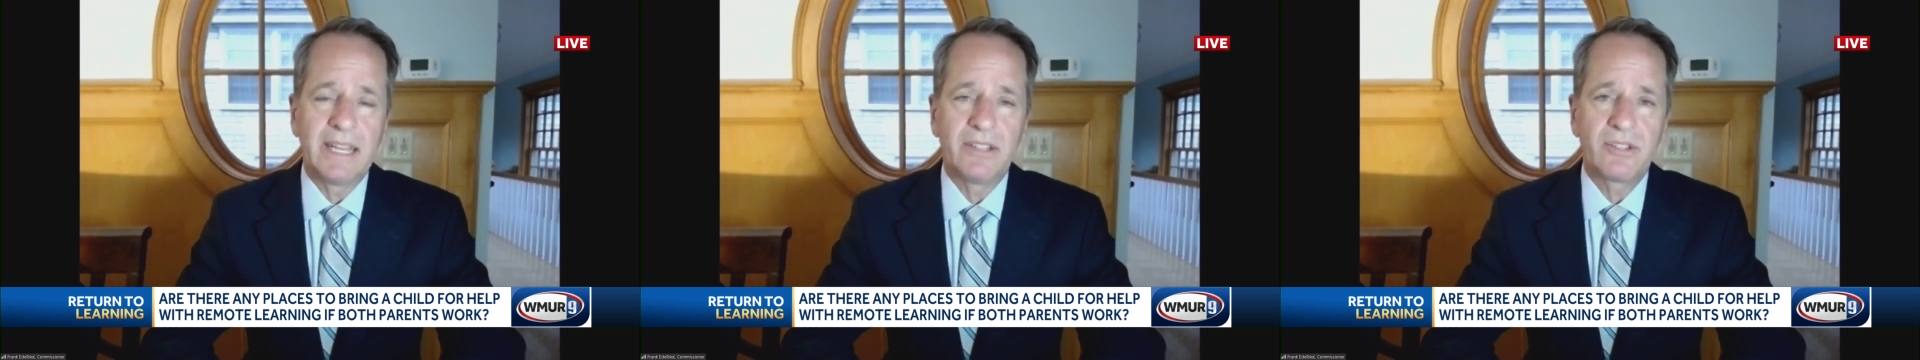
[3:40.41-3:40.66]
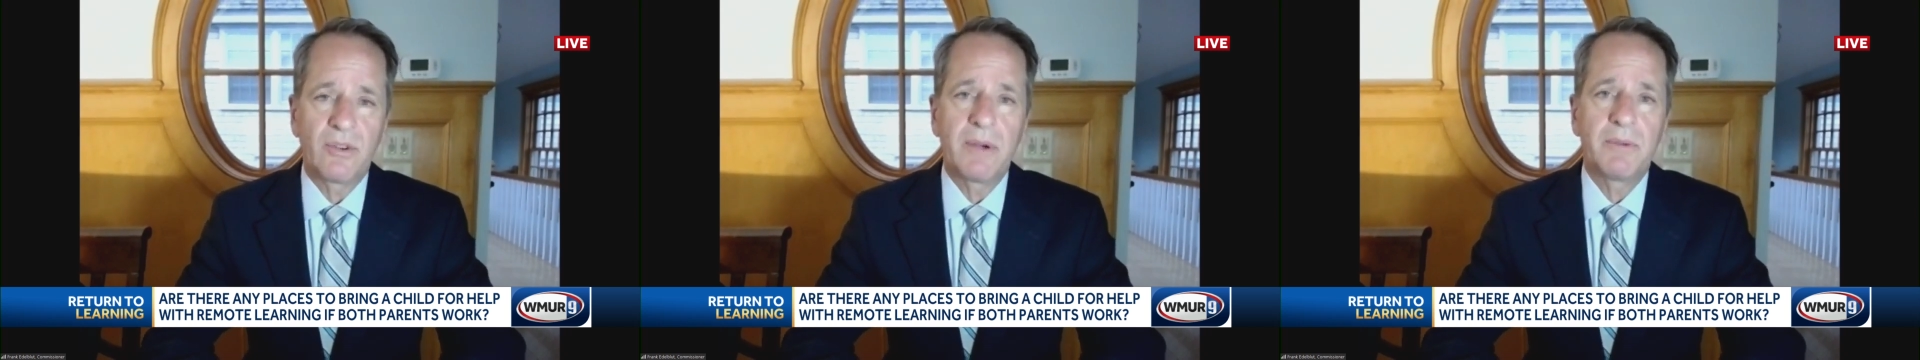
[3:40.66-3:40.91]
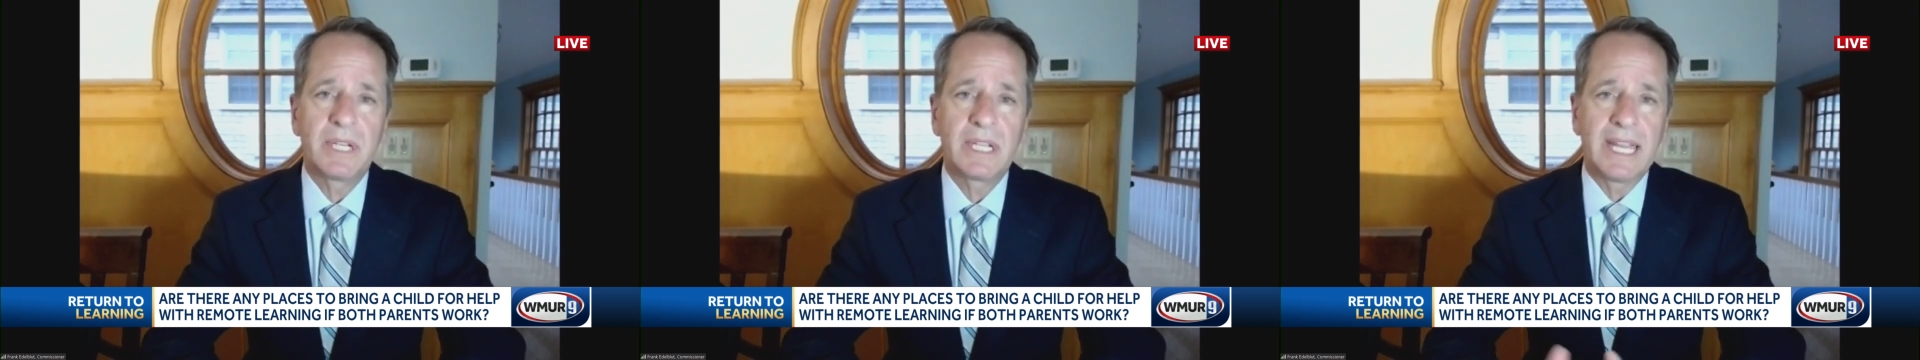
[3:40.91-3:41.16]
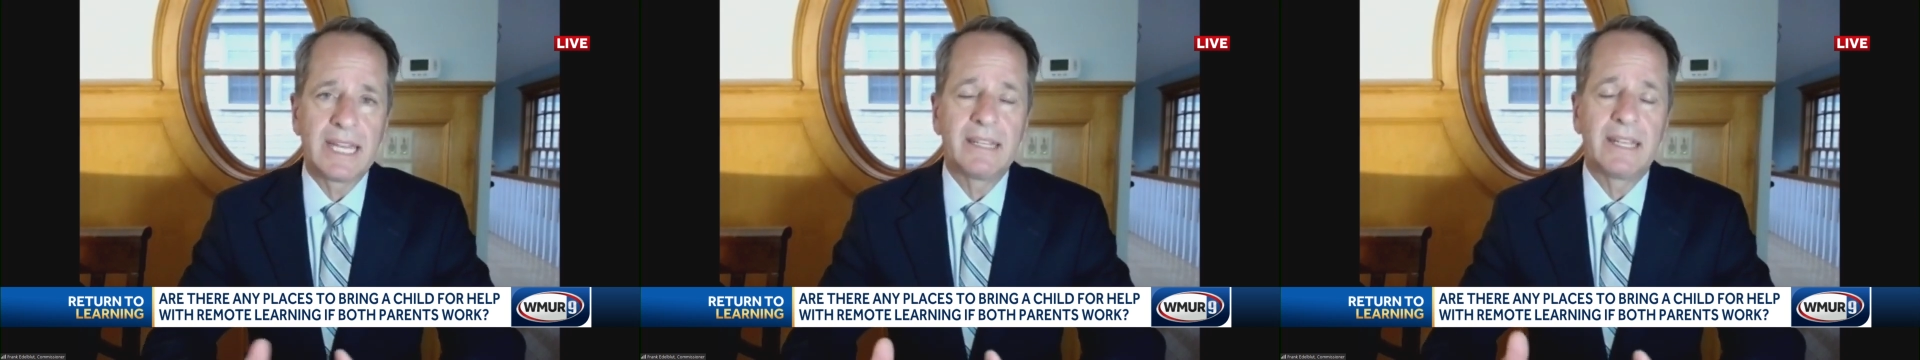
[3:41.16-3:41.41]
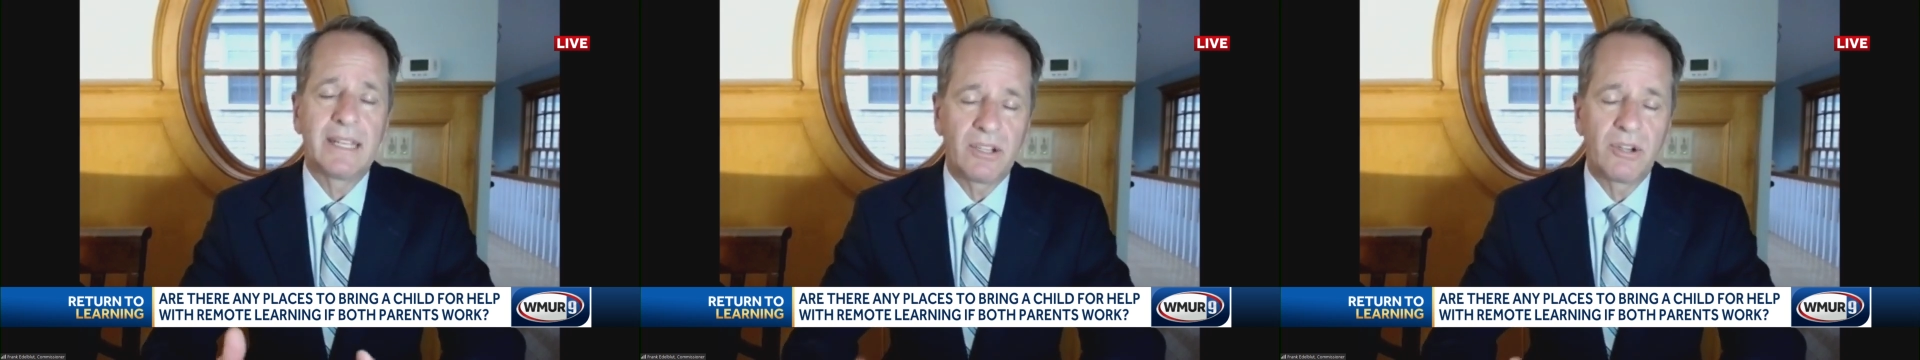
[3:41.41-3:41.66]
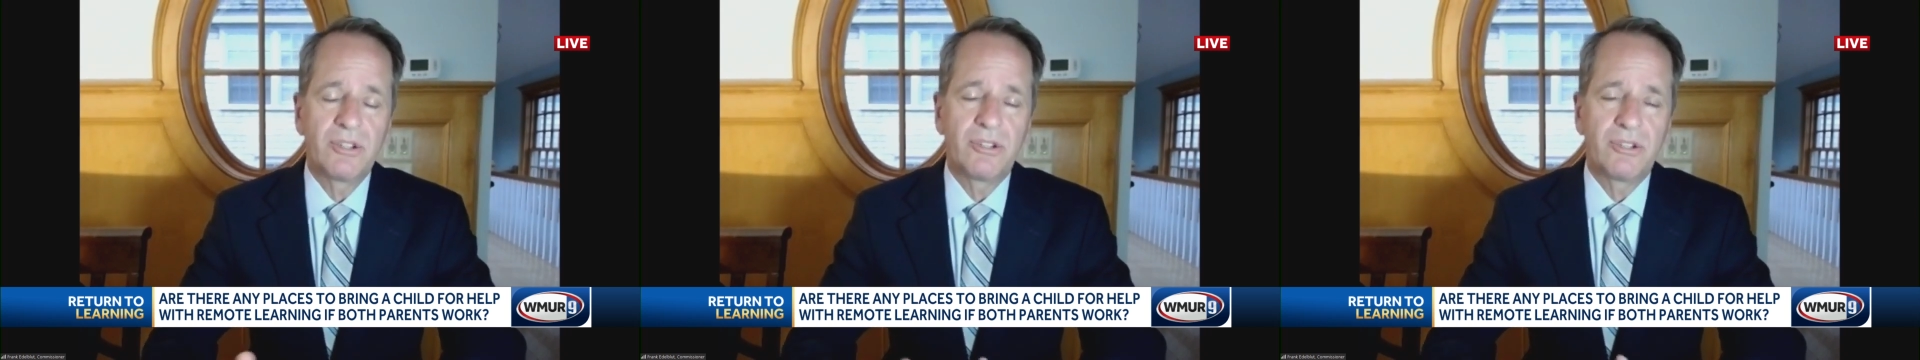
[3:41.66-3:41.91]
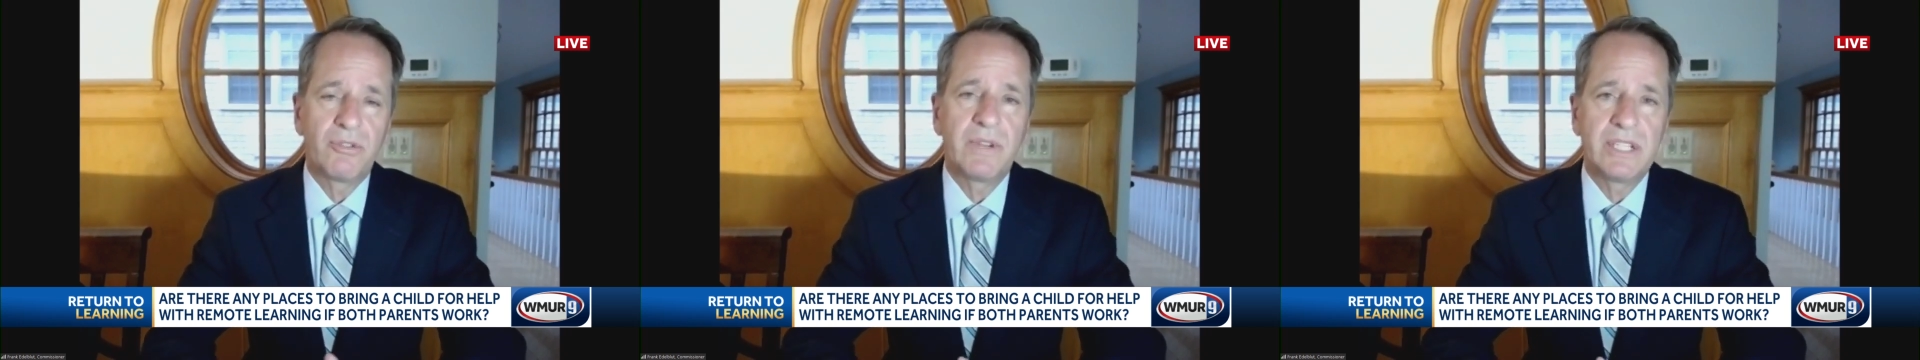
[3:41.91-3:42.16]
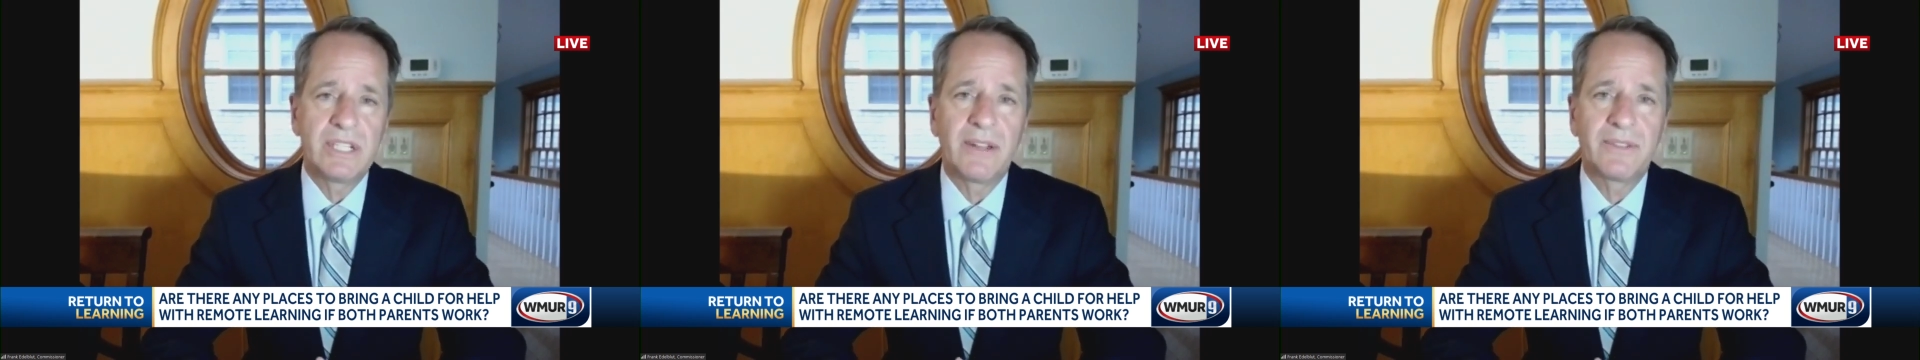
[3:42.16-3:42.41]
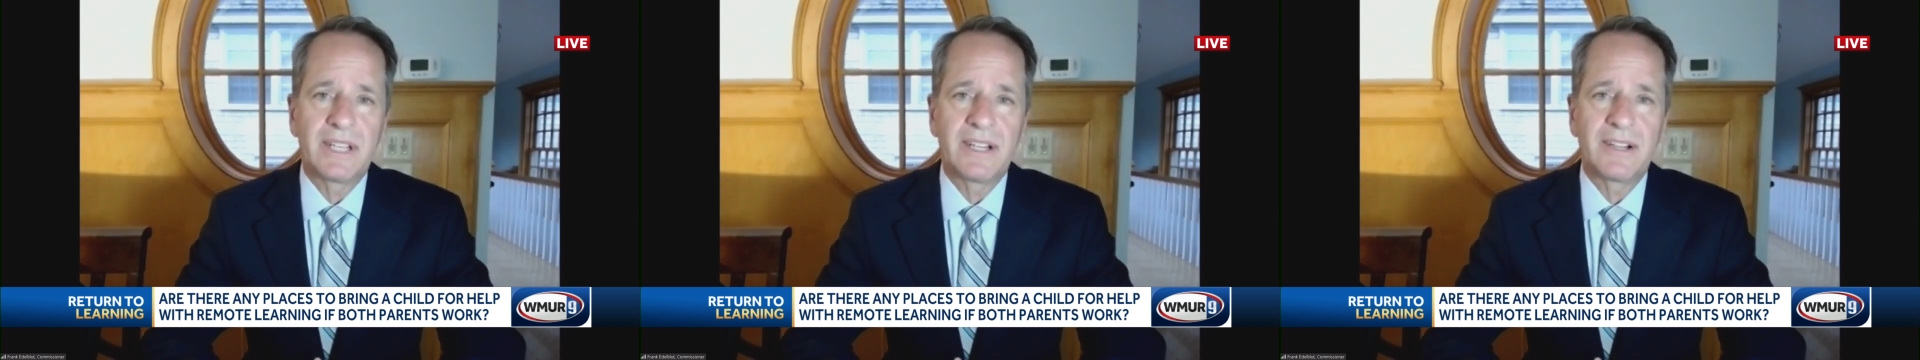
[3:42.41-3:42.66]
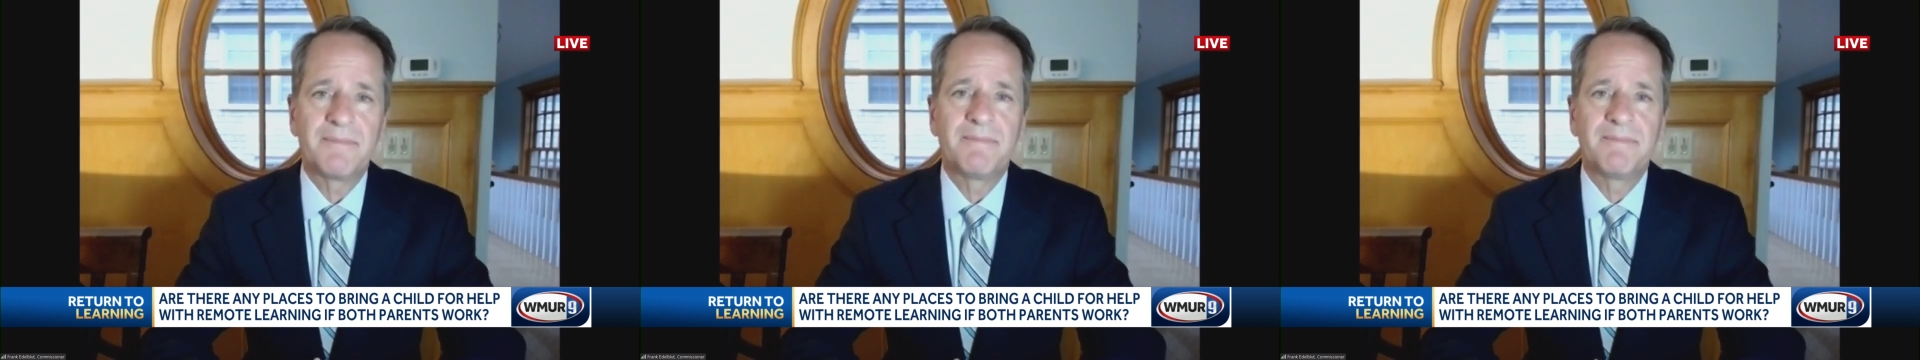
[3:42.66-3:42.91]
And so I would again encourage you to reach out there.